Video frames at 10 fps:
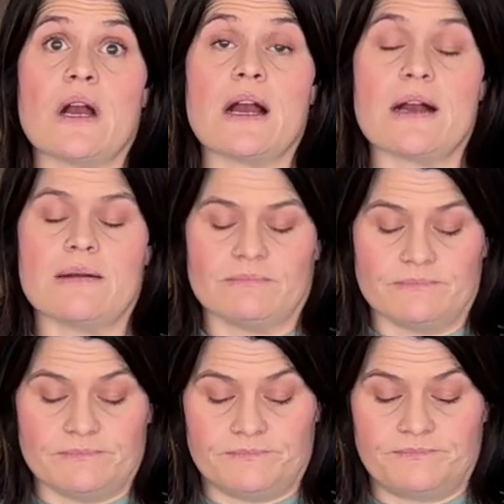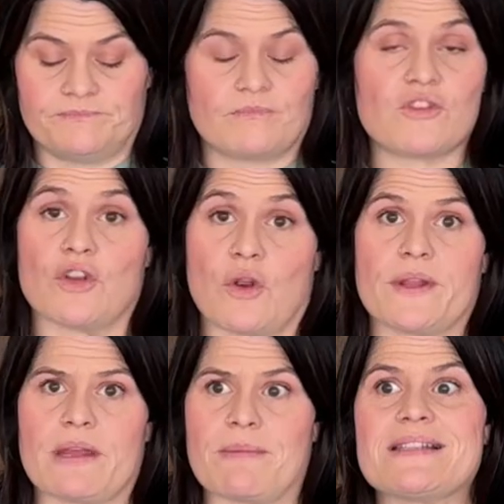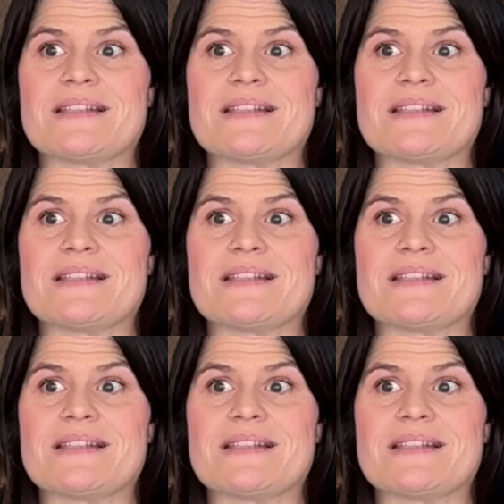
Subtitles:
to growing them,